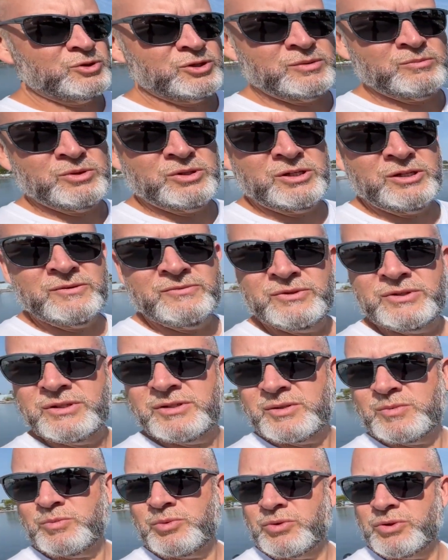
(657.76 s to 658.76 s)
I believe, at
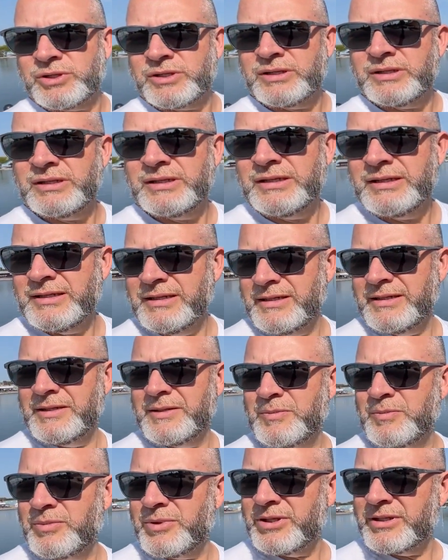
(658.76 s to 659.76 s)
this point,
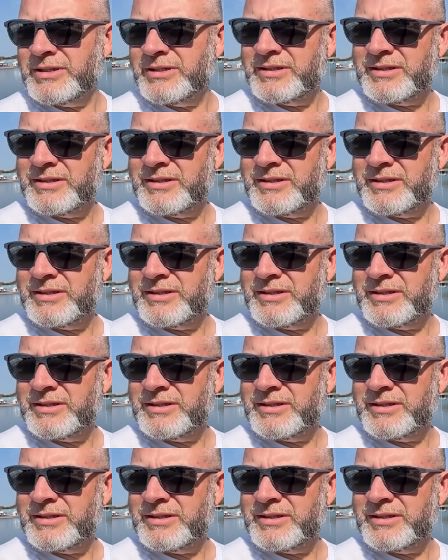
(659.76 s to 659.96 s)
but